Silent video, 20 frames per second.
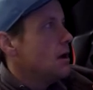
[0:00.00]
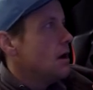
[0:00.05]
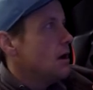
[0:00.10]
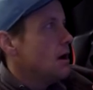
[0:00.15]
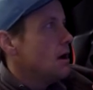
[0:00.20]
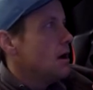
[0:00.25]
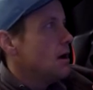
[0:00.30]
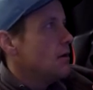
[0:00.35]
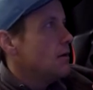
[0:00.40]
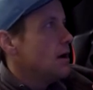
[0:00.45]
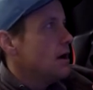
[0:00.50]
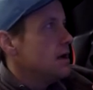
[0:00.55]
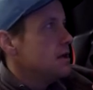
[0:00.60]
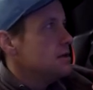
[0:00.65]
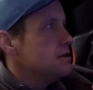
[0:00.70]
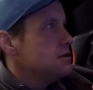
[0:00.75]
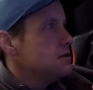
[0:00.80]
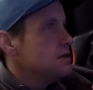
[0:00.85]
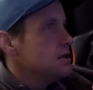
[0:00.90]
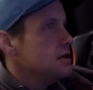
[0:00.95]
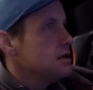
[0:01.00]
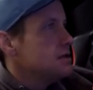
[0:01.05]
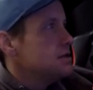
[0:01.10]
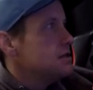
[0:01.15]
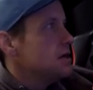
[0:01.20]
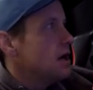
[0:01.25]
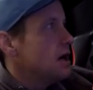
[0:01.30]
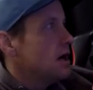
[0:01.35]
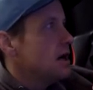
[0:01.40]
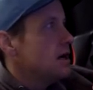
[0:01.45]
All right,
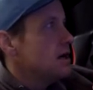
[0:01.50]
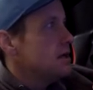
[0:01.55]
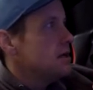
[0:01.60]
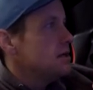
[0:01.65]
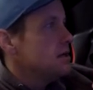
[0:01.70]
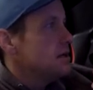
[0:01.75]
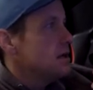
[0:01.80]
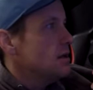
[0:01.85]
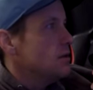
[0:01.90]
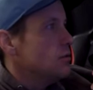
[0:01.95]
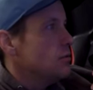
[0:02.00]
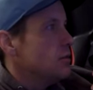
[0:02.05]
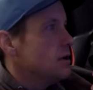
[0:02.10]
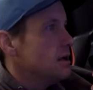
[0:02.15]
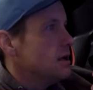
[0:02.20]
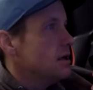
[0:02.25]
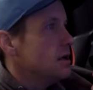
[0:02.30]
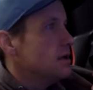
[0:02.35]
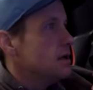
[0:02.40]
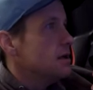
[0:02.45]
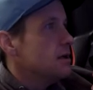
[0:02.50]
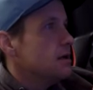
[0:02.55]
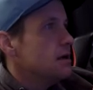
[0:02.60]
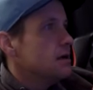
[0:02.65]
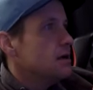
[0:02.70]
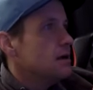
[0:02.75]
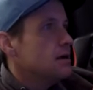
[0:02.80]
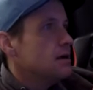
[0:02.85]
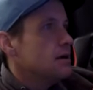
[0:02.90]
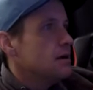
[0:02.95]
GHI yellow belly.
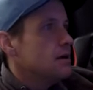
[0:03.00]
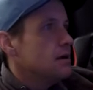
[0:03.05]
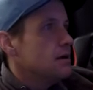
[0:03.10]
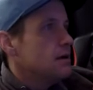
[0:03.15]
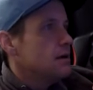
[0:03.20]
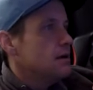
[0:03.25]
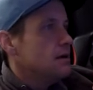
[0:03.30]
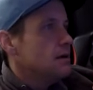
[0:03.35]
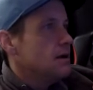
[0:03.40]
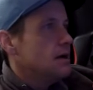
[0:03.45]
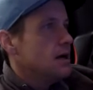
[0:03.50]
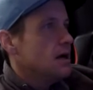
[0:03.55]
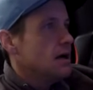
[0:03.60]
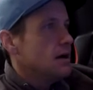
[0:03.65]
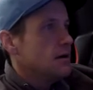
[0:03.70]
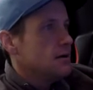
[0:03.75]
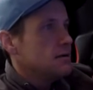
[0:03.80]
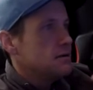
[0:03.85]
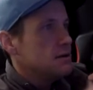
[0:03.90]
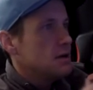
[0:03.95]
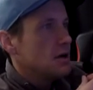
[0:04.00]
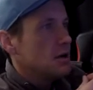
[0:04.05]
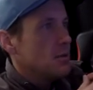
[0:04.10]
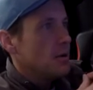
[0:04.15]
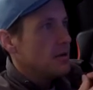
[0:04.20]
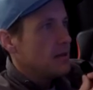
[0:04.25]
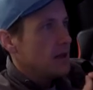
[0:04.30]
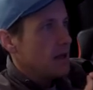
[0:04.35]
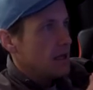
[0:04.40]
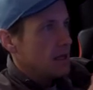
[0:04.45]
Talking
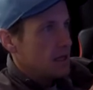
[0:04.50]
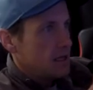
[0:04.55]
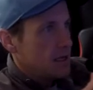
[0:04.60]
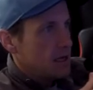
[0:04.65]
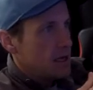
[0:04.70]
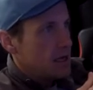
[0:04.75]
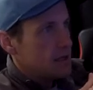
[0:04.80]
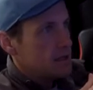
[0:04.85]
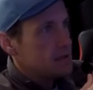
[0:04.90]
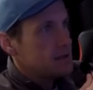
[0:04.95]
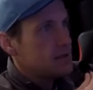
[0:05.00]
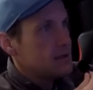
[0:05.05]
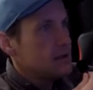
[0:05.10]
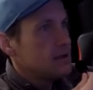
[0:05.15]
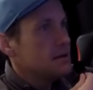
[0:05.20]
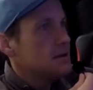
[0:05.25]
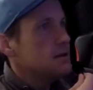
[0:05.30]
about the alien heads.